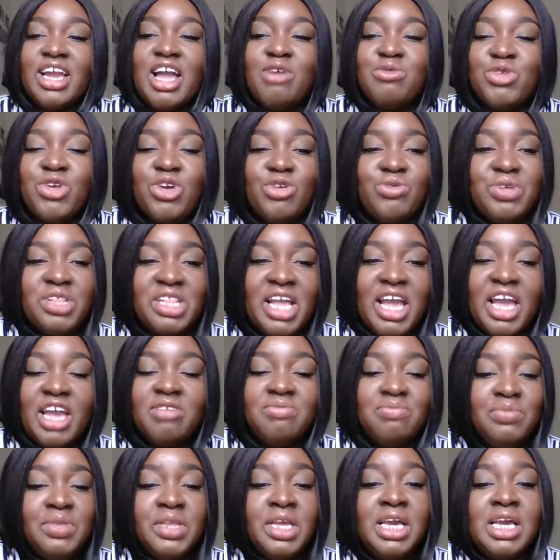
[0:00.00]
I'm good with that.
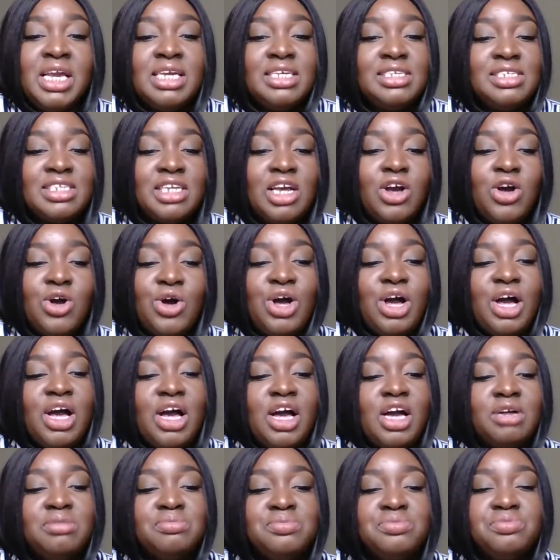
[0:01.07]
So,
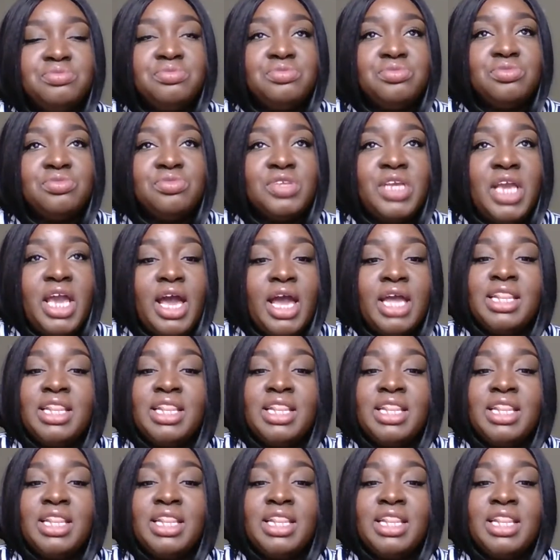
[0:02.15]
yeah.